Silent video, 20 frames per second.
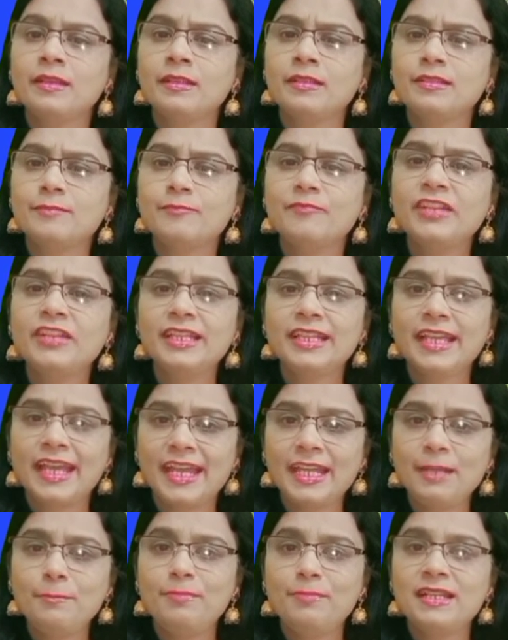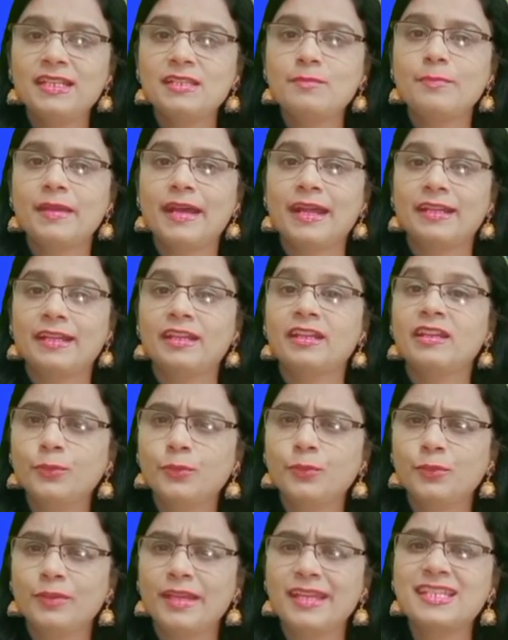with 8+ band
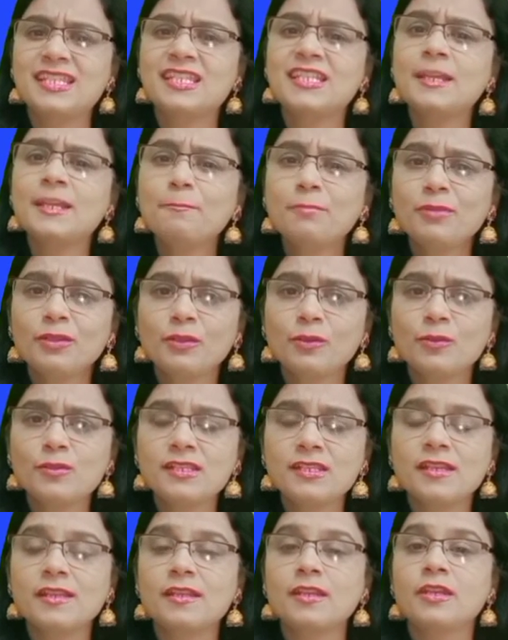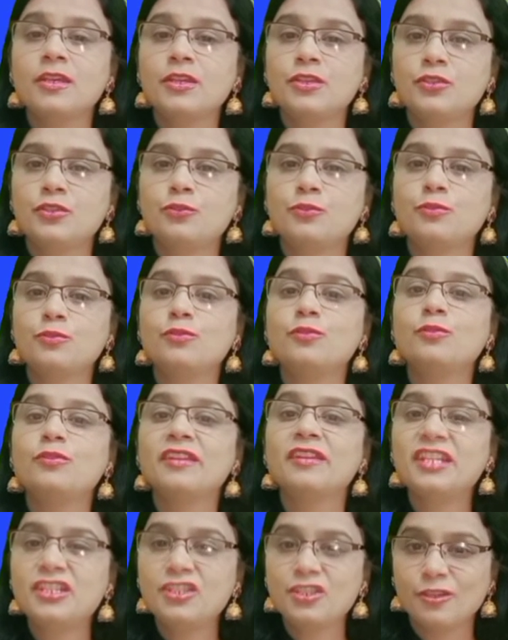to a step closer to
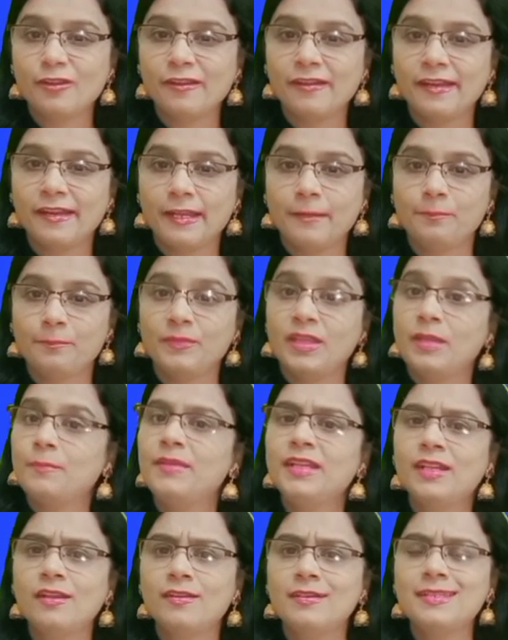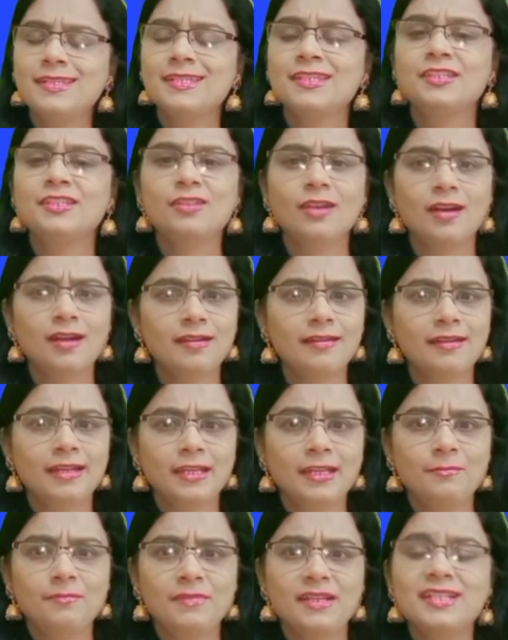reach your dream, because your
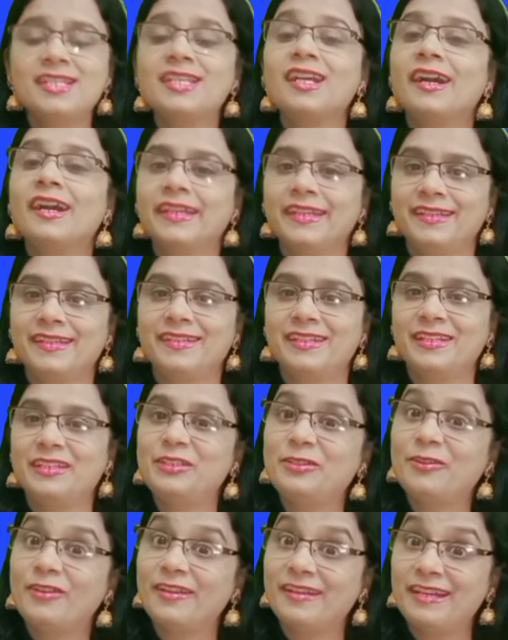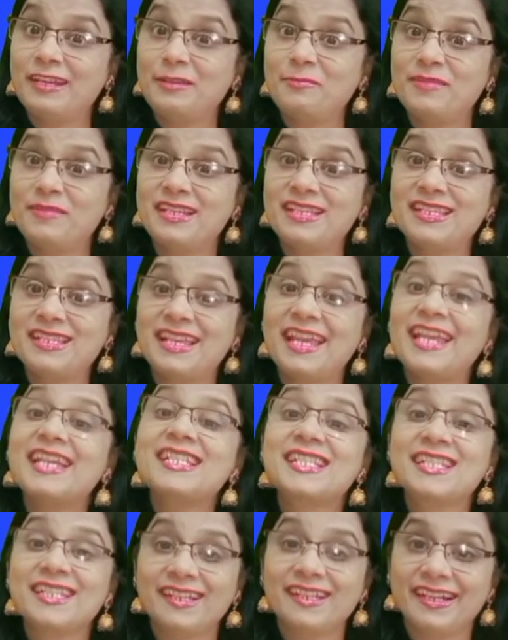dream is higher, your dream is
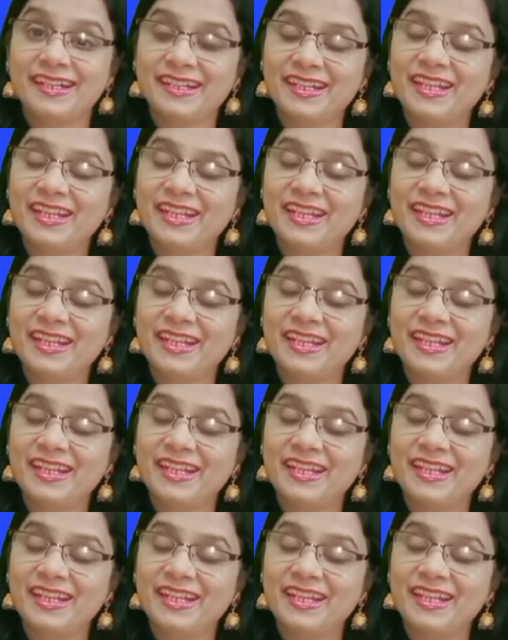excellent.